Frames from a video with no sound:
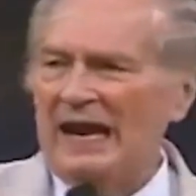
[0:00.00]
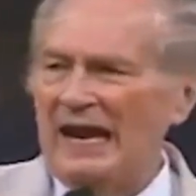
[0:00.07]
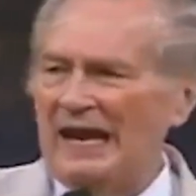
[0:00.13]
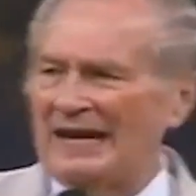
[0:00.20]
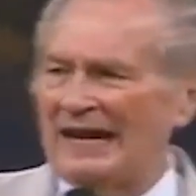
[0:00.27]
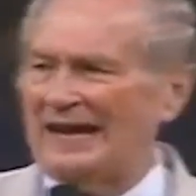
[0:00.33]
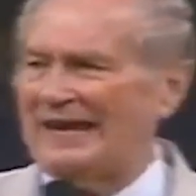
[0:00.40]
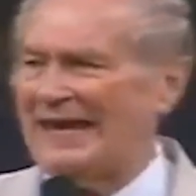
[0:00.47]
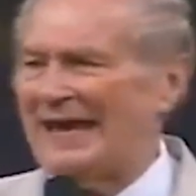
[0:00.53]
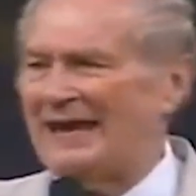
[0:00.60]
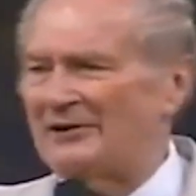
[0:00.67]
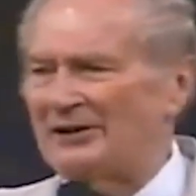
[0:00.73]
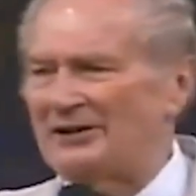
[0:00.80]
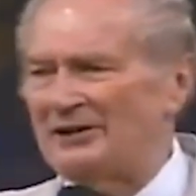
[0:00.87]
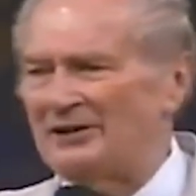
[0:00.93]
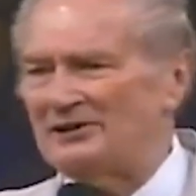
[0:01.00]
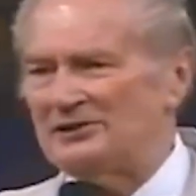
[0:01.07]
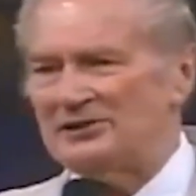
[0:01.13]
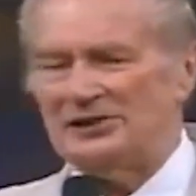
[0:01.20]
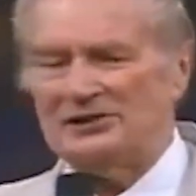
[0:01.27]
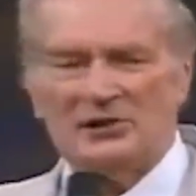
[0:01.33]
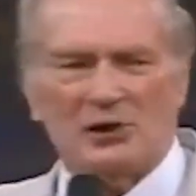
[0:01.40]
and I counted it.
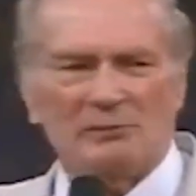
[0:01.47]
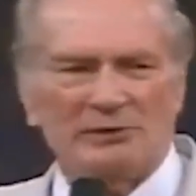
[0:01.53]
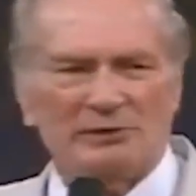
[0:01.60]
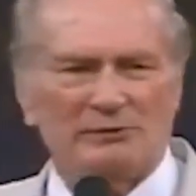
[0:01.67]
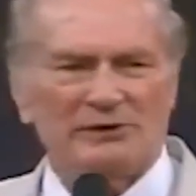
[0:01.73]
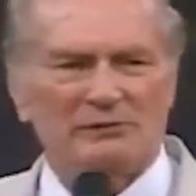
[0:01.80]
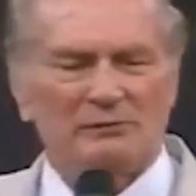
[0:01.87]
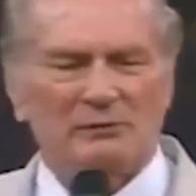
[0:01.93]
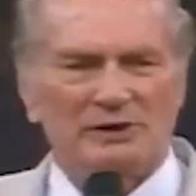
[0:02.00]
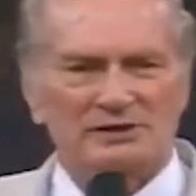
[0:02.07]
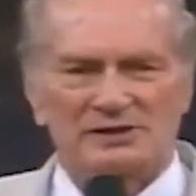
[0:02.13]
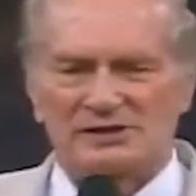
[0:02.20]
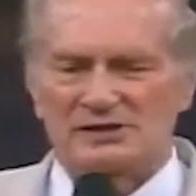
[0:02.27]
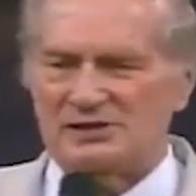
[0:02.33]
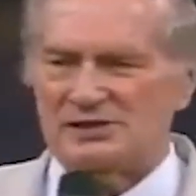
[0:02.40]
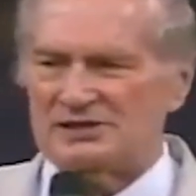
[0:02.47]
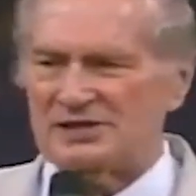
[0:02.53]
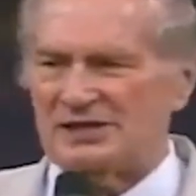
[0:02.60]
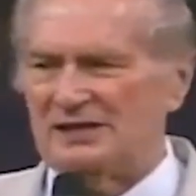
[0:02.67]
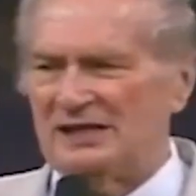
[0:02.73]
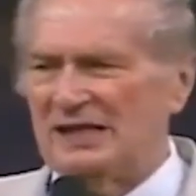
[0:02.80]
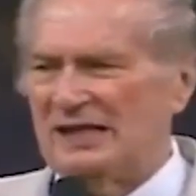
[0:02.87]
She told me what it was, and she
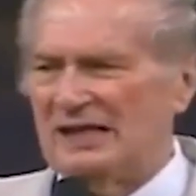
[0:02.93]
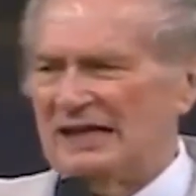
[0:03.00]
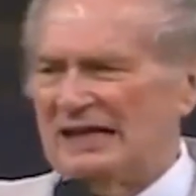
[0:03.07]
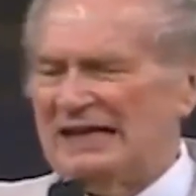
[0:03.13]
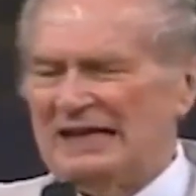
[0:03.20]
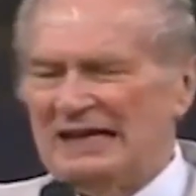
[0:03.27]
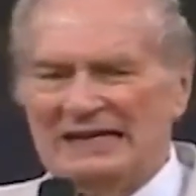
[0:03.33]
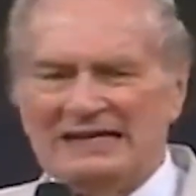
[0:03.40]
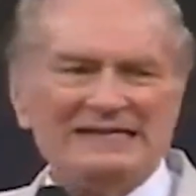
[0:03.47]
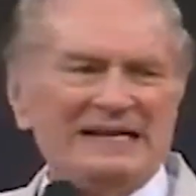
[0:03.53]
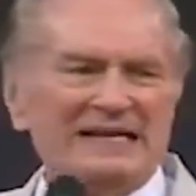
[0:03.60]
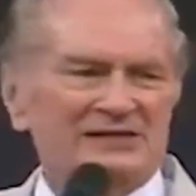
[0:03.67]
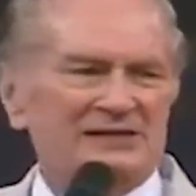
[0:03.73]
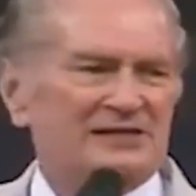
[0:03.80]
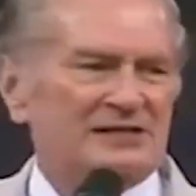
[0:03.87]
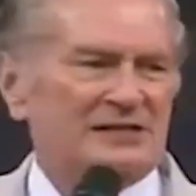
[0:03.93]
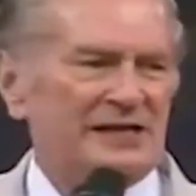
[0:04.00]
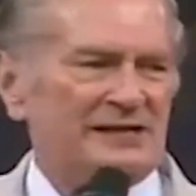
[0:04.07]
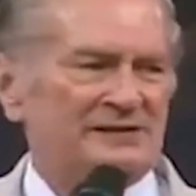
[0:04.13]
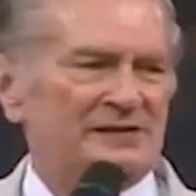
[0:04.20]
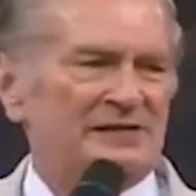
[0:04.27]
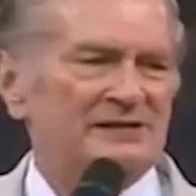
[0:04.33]
said, Isn't that just
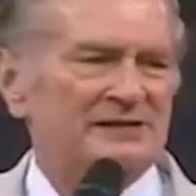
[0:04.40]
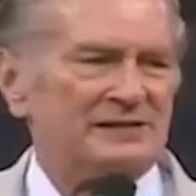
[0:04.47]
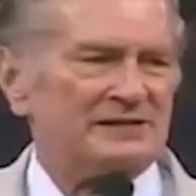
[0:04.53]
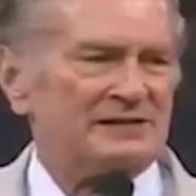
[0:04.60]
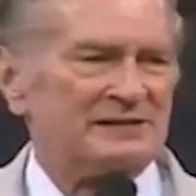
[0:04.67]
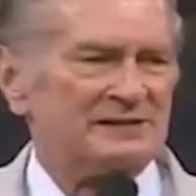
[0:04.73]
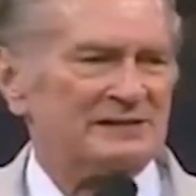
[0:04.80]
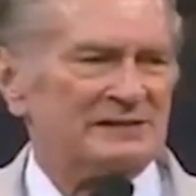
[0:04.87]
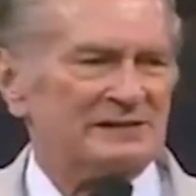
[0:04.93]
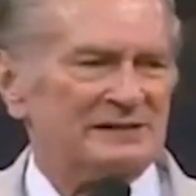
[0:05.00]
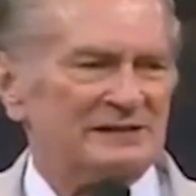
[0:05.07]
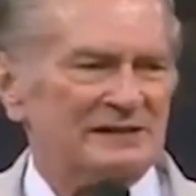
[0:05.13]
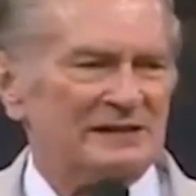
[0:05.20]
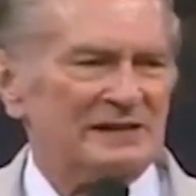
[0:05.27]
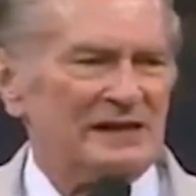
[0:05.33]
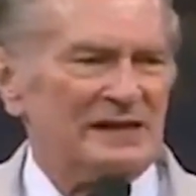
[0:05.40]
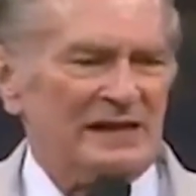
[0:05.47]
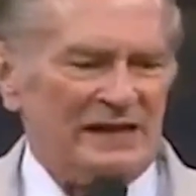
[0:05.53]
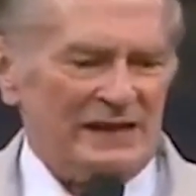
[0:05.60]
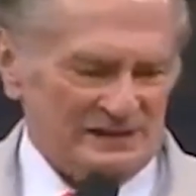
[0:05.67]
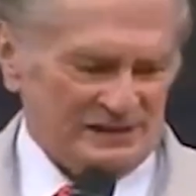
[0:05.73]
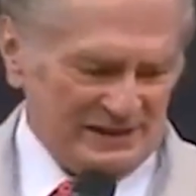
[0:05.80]
like Jesus?
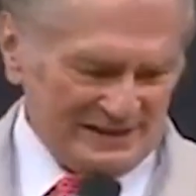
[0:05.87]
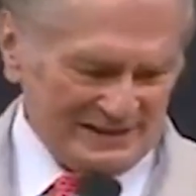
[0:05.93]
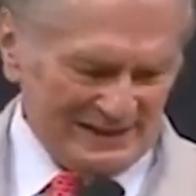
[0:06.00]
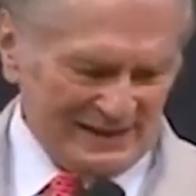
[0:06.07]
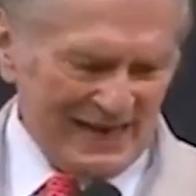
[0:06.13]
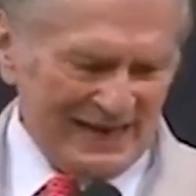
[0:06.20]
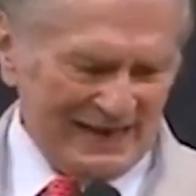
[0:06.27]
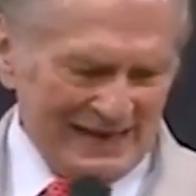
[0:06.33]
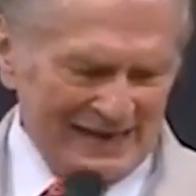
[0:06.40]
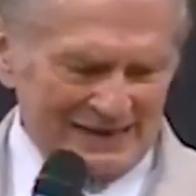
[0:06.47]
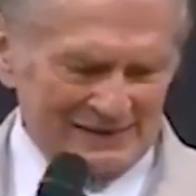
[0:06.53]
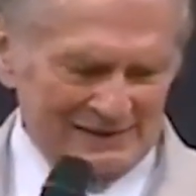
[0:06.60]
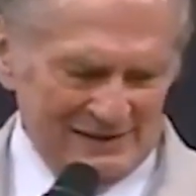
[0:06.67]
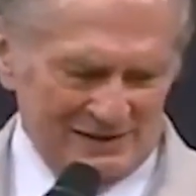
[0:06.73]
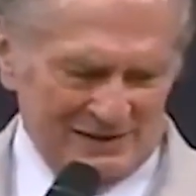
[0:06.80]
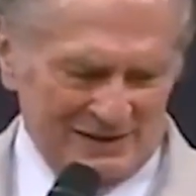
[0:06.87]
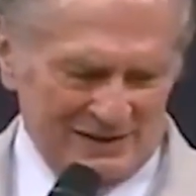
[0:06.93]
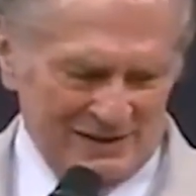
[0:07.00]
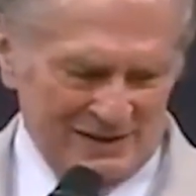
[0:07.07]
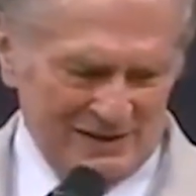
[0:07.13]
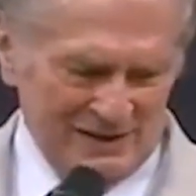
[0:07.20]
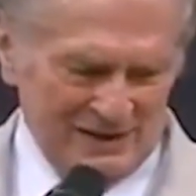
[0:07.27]
She said, I ate in
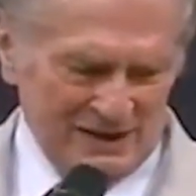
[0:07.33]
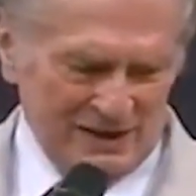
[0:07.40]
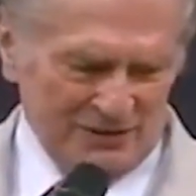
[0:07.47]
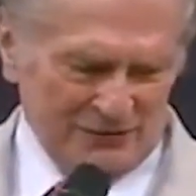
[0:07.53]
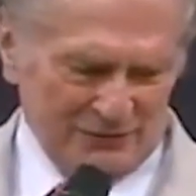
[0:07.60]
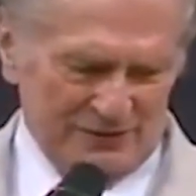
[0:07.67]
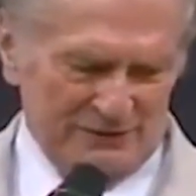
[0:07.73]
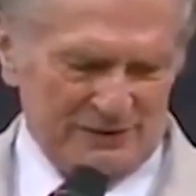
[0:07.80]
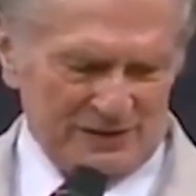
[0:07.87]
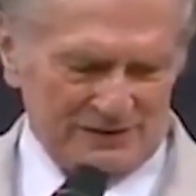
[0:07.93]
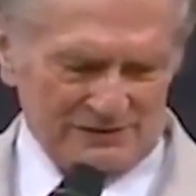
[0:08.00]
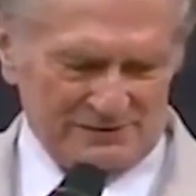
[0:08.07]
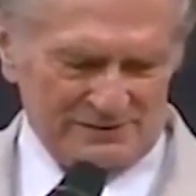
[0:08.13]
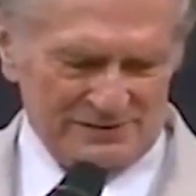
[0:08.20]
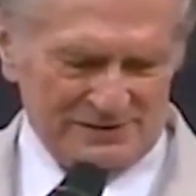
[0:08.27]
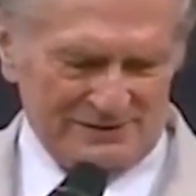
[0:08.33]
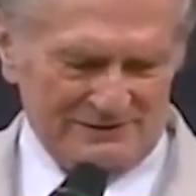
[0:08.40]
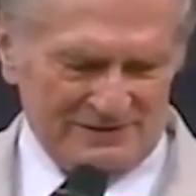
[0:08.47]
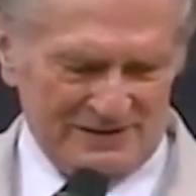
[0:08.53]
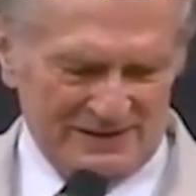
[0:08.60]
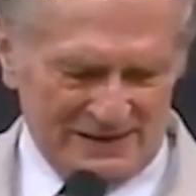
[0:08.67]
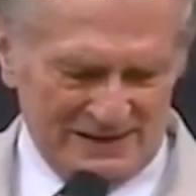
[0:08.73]
three restaurants
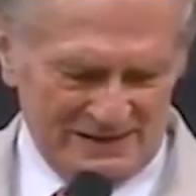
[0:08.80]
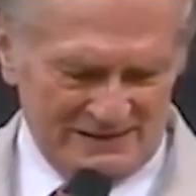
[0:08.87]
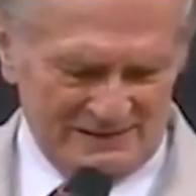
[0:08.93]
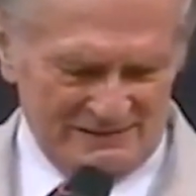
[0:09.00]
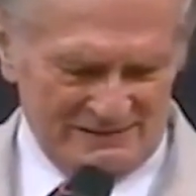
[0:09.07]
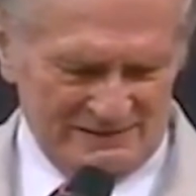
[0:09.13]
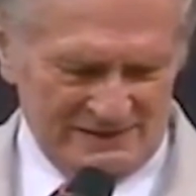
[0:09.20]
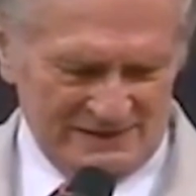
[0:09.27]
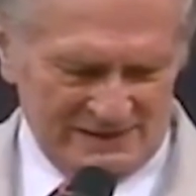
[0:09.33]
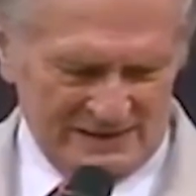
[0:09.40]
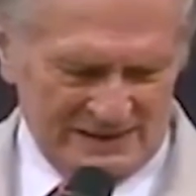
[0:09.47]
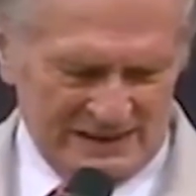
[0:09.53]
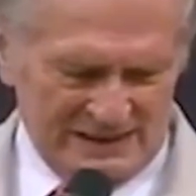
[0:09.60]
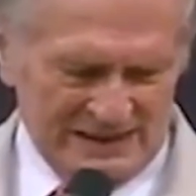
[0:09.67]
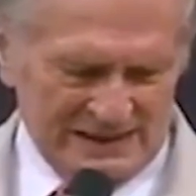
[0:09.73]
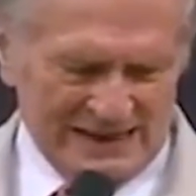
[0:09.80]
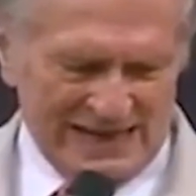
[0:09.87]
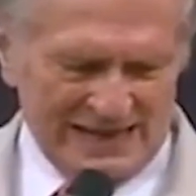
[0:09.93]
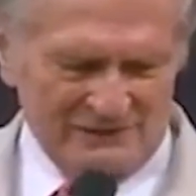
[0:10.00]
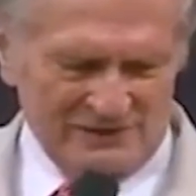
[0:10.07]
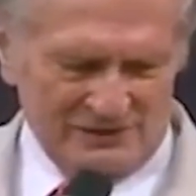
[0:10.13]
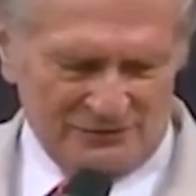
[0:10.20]
every day,
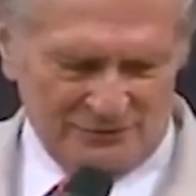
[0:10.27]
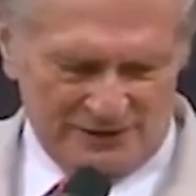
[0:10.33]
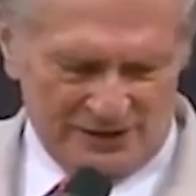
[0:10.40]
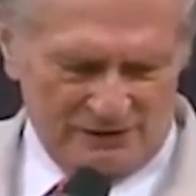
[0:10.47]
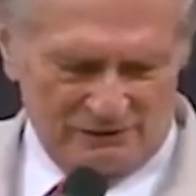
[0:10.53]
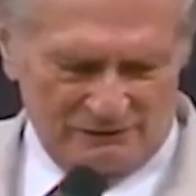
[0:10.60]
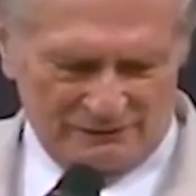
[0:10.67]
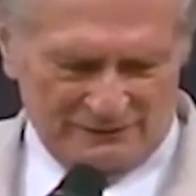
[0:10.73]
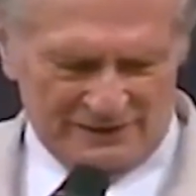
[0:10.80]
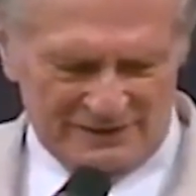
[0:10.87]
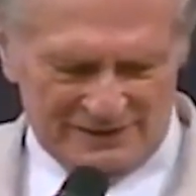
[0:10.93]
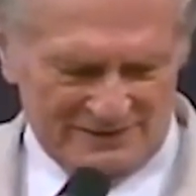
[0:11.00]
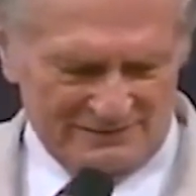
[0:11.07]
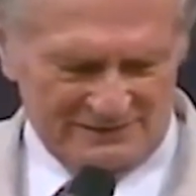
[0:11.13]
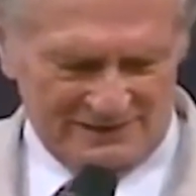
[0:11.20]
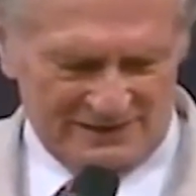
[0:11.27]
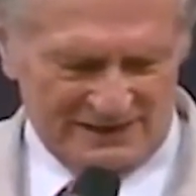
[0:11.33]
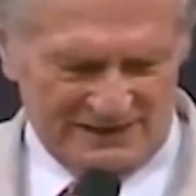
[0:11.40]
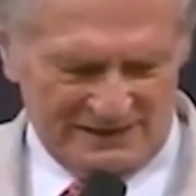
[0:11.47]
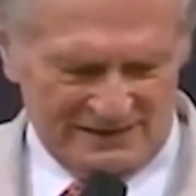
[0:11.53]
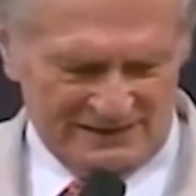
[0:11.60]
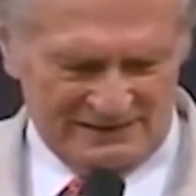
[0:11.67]
gave in three offerings every day,